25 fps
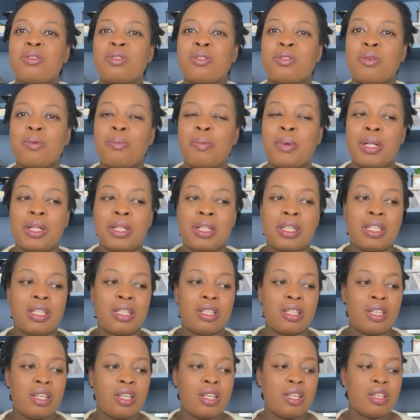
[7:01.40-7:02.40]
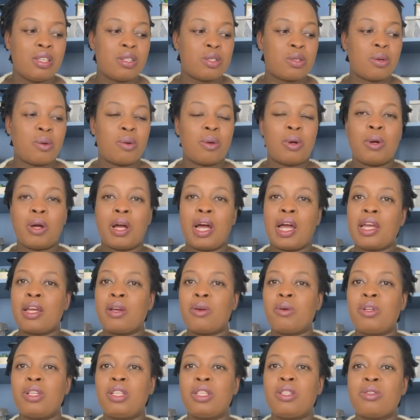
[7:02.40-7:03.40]
so bulky. So I
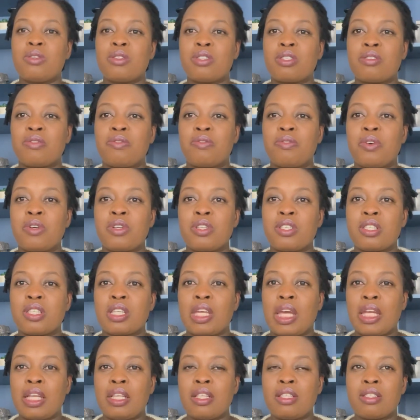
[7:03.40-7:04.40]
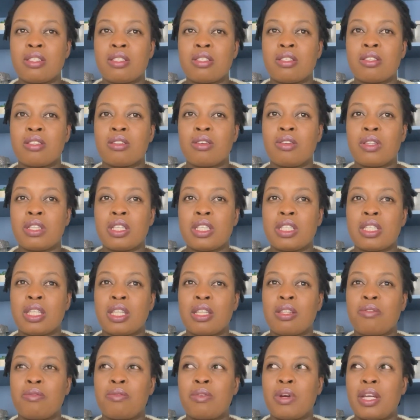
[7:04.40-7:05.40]
only used 4 skeins on this,
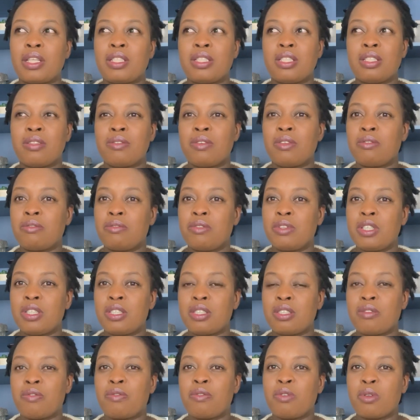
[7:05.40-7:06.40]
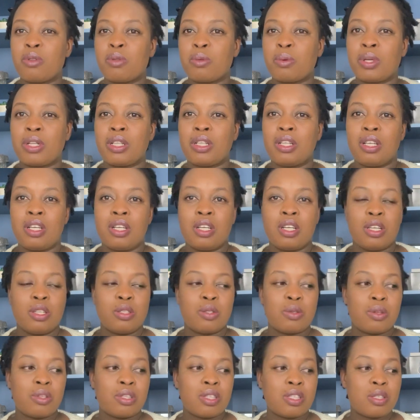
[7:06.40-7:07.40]
and I didn't even finish the 4th one.
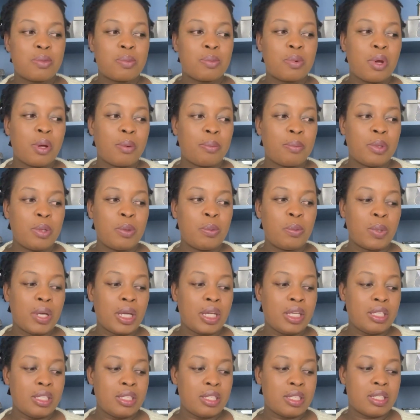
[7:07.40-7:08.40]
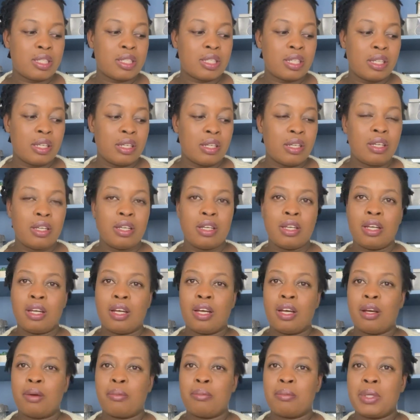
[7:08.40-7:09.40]
So this probably weighs
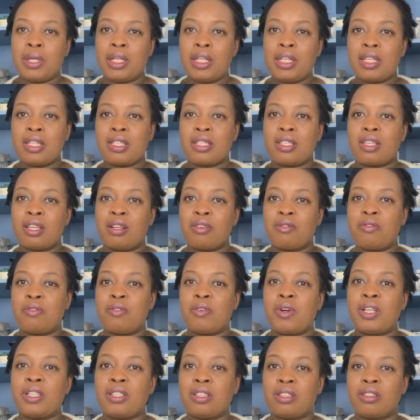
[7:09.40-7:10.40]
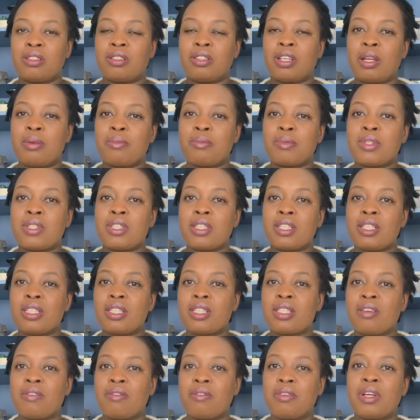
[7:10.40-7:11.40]
less than 400 grams.
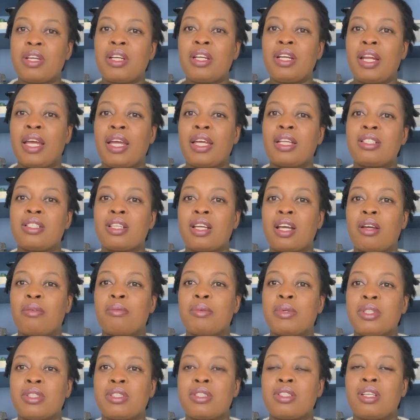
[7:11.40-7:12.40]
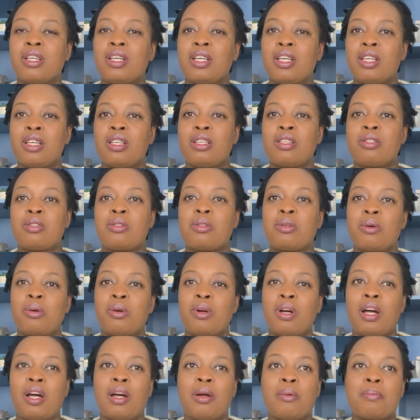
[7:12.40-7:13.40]
It's a very light garment.
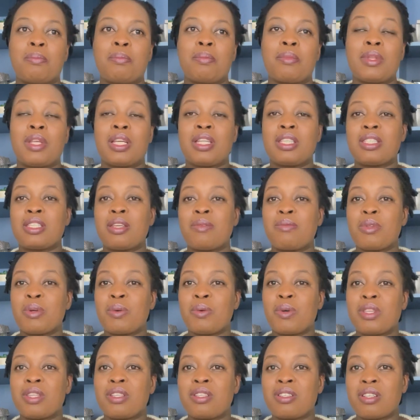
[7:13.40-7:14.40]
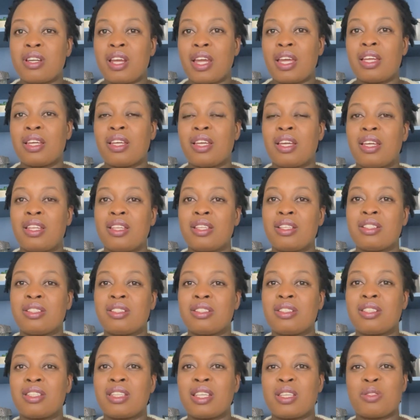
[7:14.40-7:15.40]
So it's something worth trying,
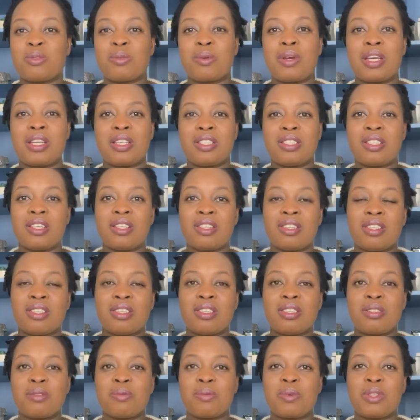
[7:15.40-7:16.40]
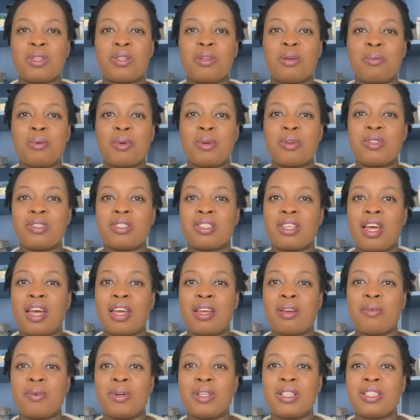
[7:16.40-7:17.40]
and that's why I shared this with you, because
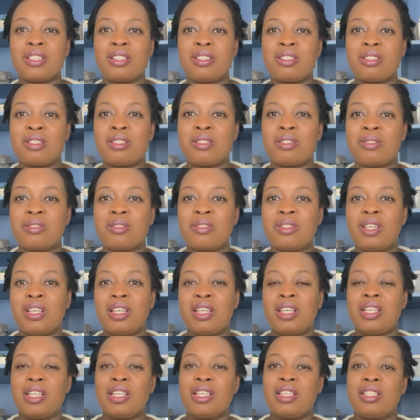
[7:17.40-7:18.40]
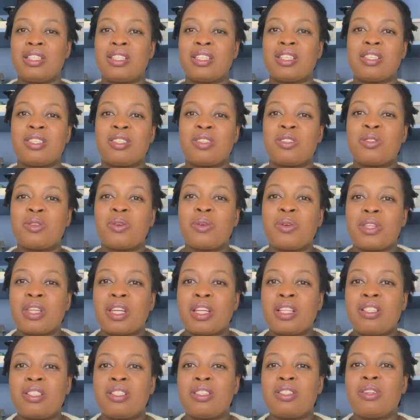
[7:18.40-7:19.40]
I wanted to just show
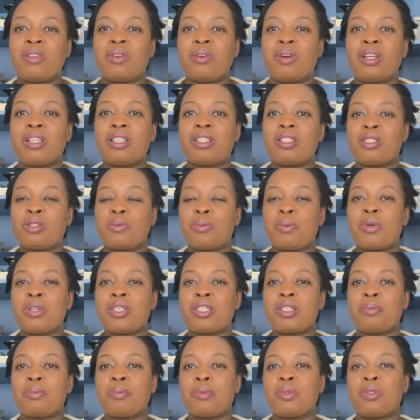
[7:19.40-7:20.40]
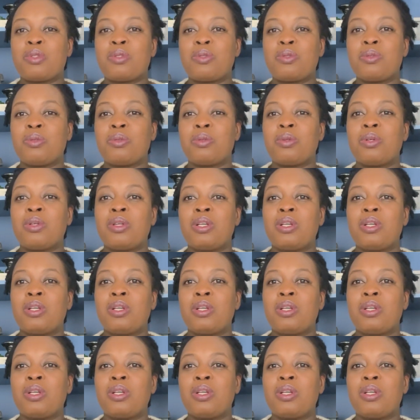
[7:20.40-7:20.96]
that, it's possible to